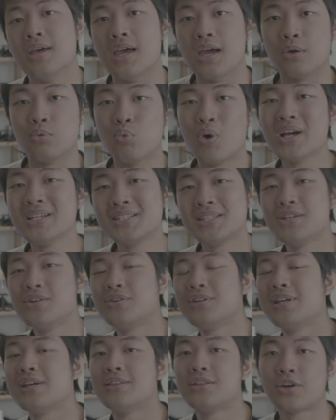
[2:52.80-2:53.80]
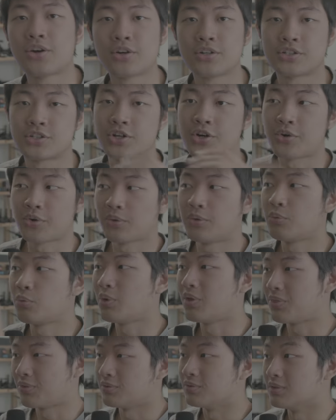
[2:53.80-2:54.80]
At YCONI and they're sharing
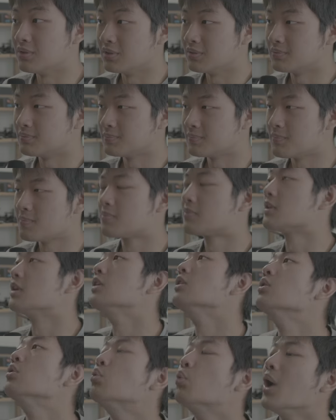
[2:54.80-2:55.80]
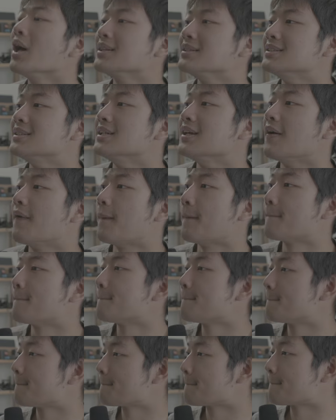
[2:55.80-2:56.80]
with. What?
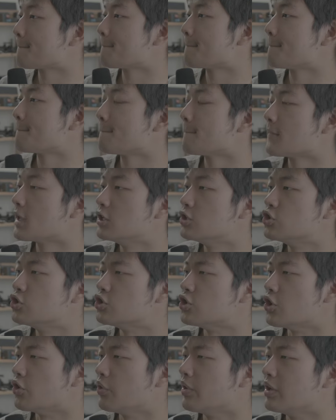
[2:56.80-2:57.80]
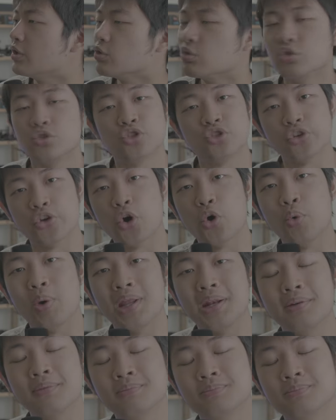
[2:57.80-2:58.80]
Sharing or showing?